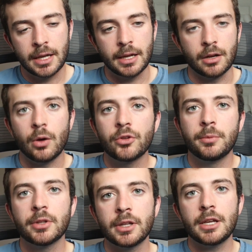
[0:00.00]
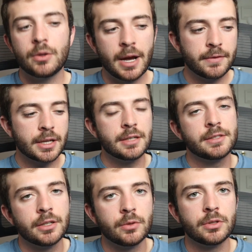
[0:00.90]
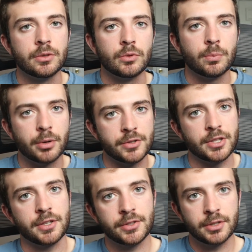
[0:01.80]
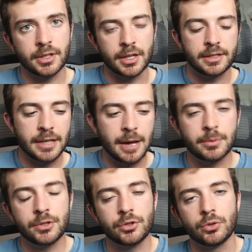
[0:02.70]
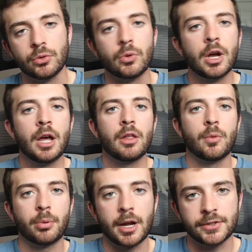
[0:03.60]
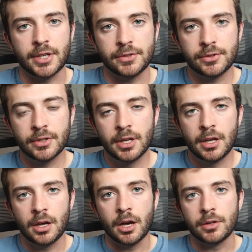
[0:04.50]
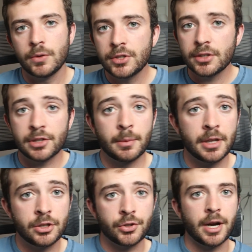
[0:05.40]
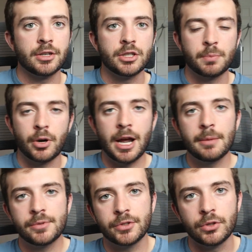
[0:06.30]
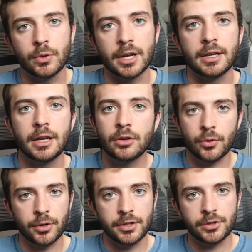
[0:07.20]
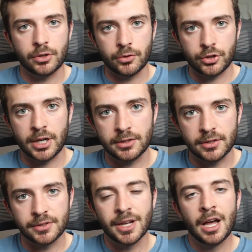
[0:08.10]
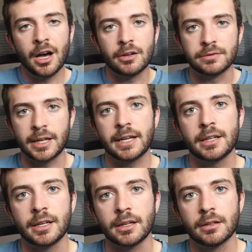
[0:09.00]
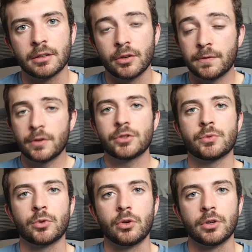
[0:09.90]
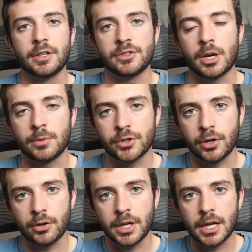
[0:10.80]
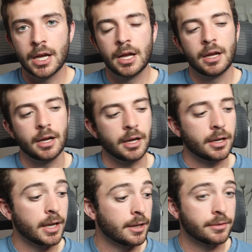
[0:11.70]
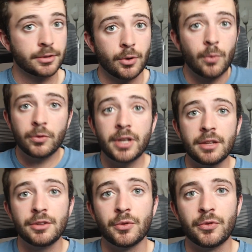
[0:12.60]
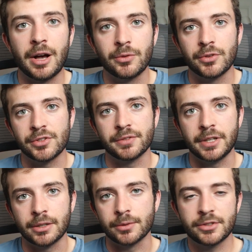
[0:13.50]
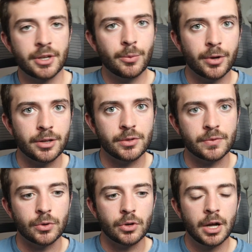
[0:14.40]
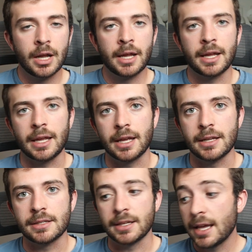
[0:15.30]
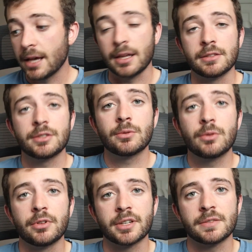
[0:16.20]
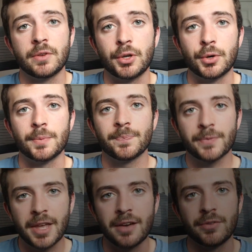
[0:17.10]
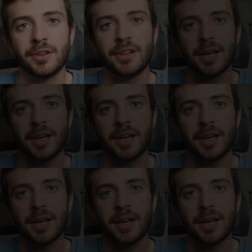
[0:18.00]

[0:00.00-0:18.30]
and ultimately you have to continue to persist and adapt to the process. Uh, using some of these strategies, perhaps you can increase your chances of landing your first role in cybersecurity. Uh, and hopefully you found this video somewhat useful. And uh, yeah, until the next video, have a good